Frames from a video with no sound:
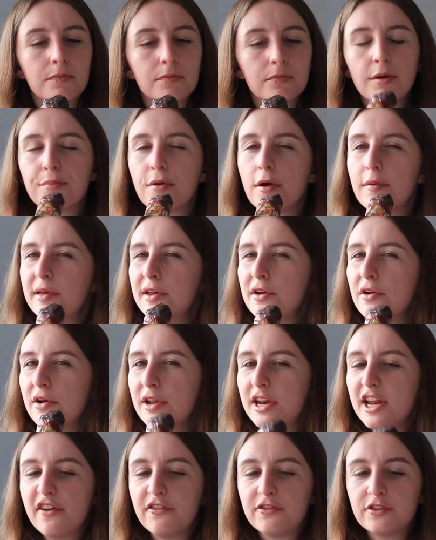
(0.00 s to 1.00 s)
but probably
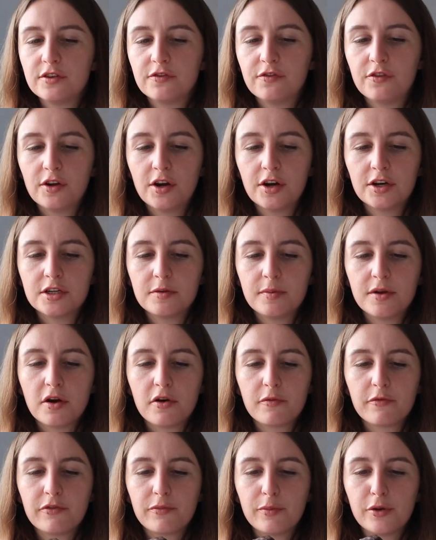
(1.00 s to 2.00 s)
not enough for it to be
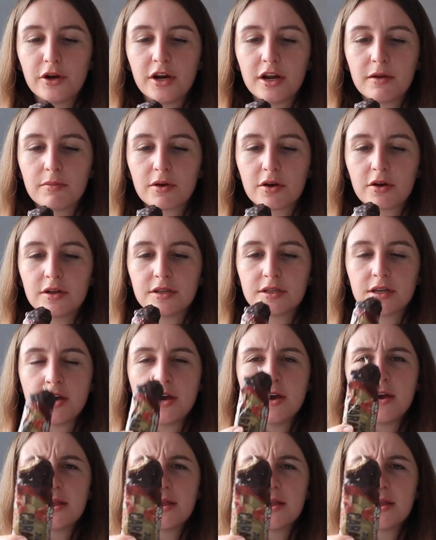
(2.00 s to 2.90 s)
off-putting because